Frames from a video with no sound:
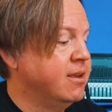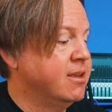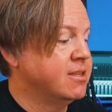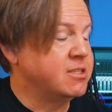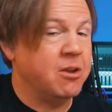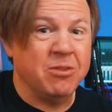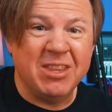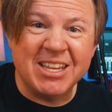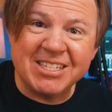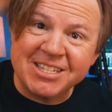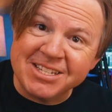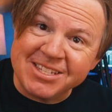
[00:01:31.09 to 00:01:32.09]
So
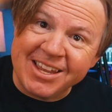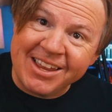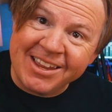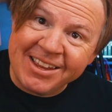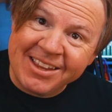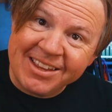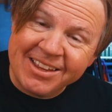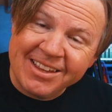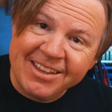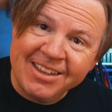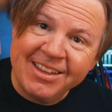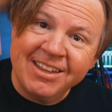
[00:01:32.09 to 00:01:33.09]
this is
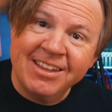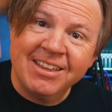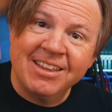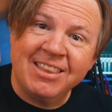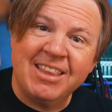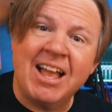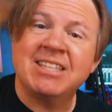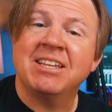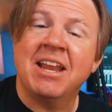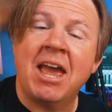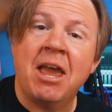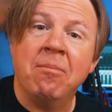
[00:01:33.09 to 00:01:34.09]
that's
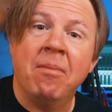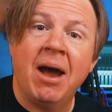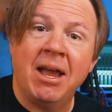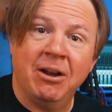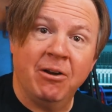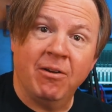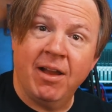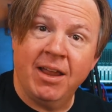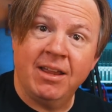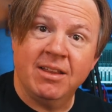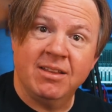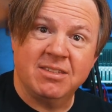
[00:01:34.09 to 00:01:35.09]
an A minor,
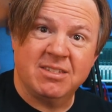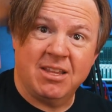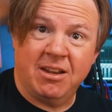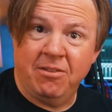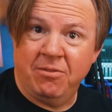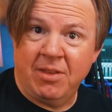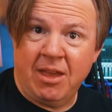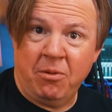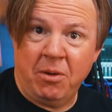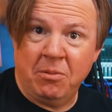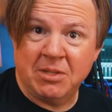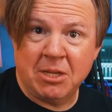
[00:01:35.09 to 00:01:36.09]
right? Instead of how
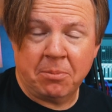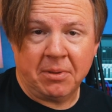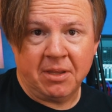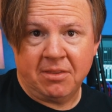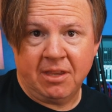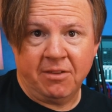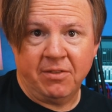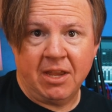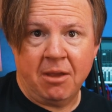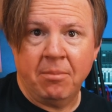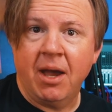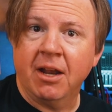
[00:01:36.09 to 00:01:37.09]
we would typically think of an
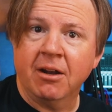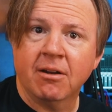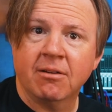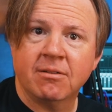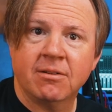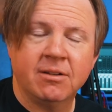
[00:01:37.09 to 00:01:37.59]
A minor.